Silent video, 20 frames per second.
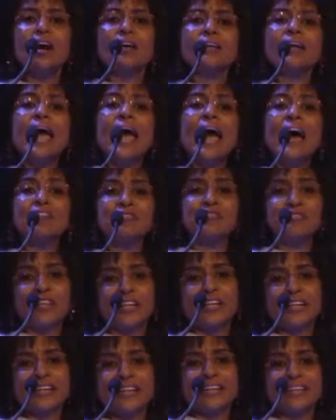on
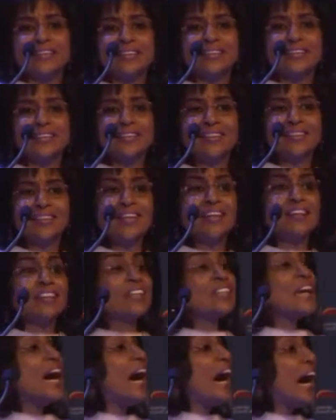Africa
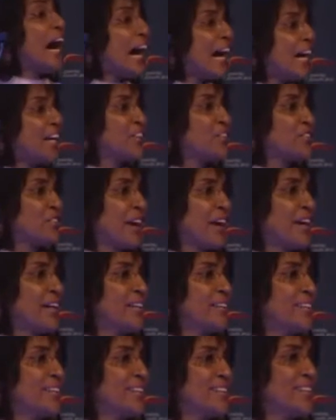that I
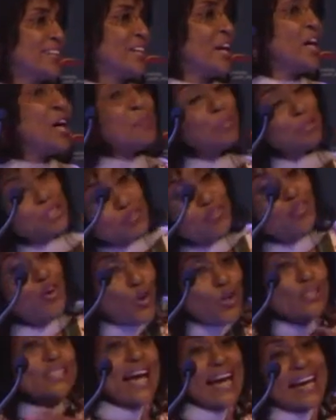read, but of
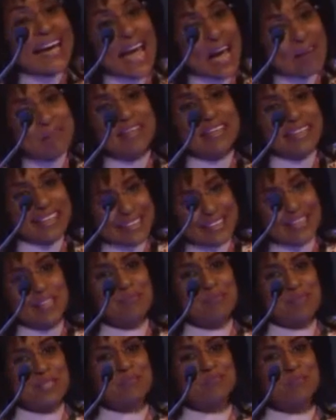course I am a little
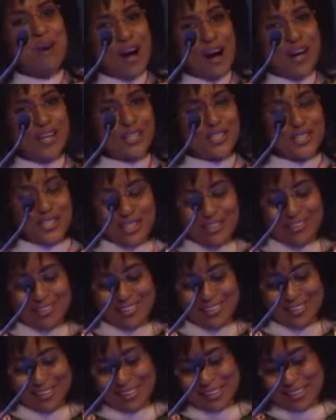bit partial,
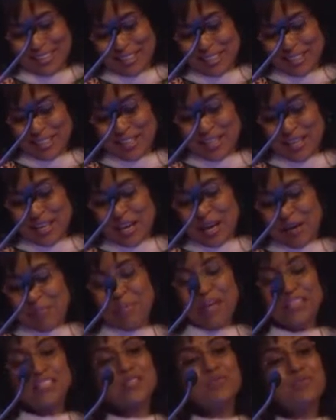
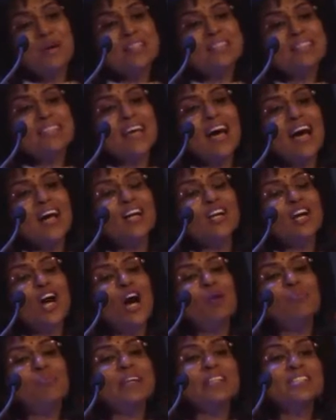but it was a
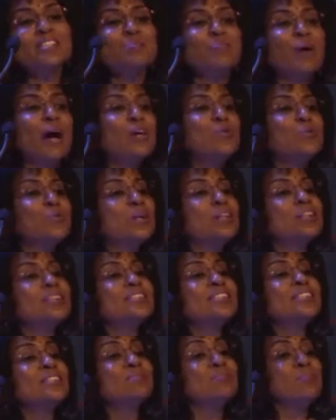comment by Will
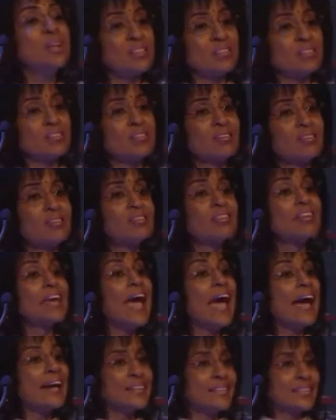Smith, the
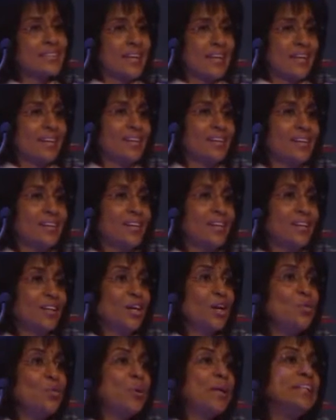actor,
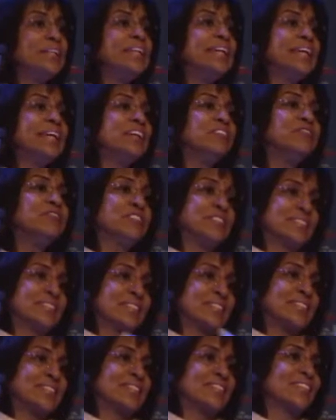when he
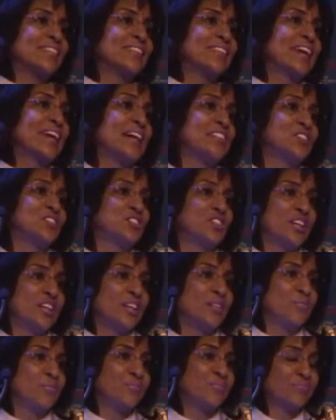visited the
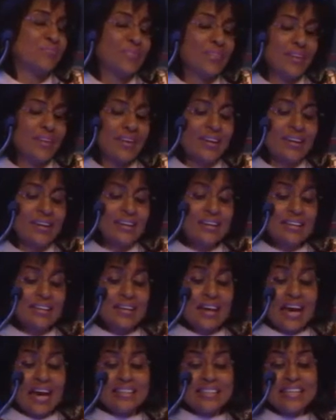country.
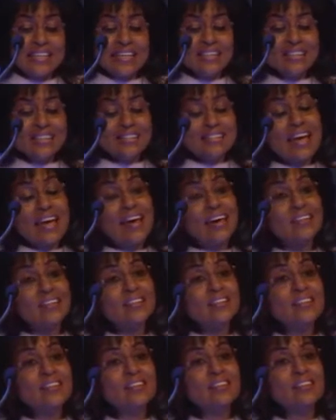And he said,